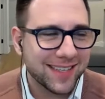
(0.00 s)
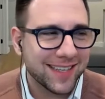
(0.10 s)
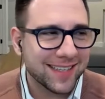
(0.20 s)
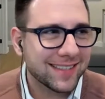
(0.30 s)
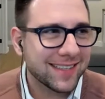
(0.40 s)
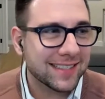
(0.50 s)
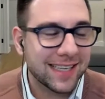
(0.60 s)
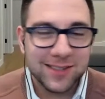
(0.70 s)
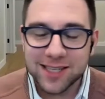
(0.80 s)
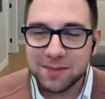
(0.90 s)
That that
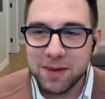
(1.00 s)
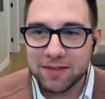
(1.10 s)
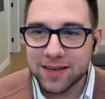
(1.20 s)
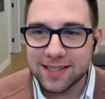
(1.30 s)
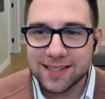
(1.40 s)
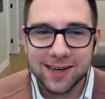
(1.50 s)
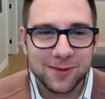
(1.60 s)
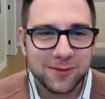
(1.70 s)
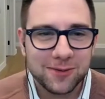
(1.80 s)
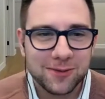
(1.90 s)
sounds like I'm having a ton of
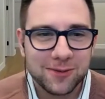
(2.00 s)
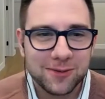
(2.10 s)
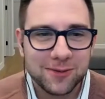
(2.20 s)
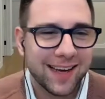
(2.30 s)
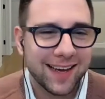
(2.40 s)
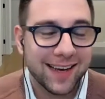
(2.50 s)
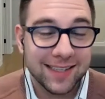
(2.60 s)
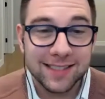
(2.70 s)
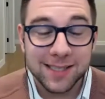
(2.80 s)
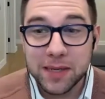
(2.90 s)
fun. Uh,
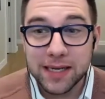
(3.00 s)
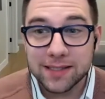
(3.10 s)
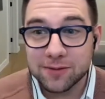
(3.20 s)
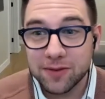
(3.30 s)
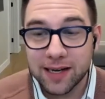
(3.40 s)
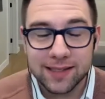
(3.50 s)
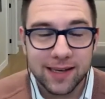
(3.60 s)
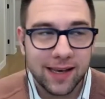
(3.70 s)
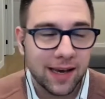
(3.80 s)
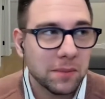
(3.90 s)
and some days, in fact,
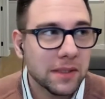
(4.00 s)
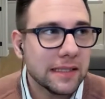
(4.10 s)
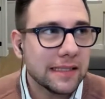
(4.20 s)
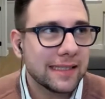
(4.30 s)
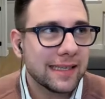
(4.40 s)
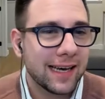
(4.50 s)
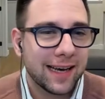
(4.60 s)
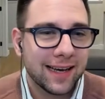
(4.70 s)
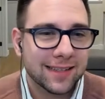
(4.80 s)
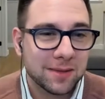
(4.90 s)
I am.
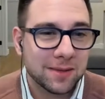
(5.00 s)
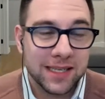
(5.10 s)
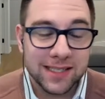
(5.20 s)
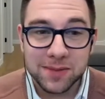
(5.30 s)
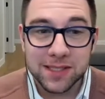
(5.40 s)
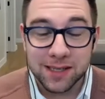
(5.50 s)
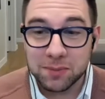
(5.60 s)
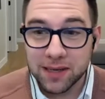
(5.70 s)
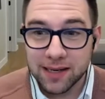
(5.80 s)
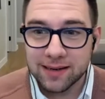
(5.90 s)
Uh, some days I'm stuck
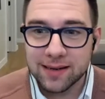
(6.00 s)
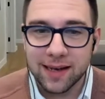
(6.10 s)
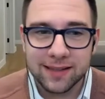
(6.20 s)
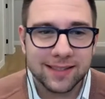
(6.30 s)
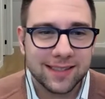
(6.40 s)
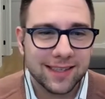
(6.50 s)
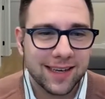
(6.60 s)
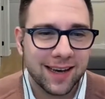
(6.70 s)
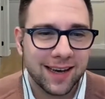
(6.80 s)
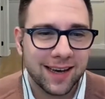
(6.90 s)
behind a desk
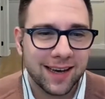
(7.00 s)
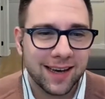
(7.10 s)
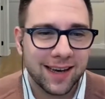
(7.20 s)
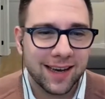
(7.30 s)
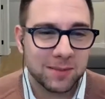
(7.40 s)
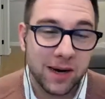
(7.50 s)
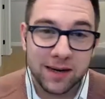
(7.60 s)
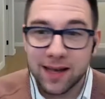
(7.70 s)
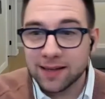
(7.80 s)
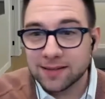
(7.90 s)
uh, doing
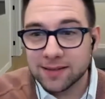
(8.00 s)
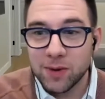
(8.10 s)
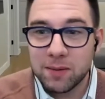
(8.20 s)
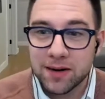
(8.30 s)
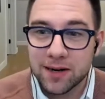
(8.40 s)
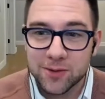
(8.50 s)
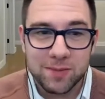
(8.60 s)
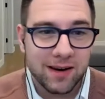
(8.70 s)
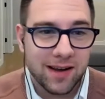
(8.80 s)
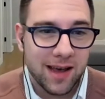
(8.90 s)
podcasts and webinars with
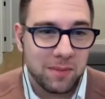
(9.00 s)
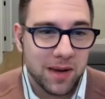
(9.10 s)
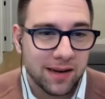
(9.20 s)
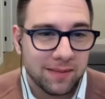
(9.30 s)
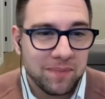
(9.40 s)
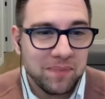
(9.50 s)
Marianne Baden.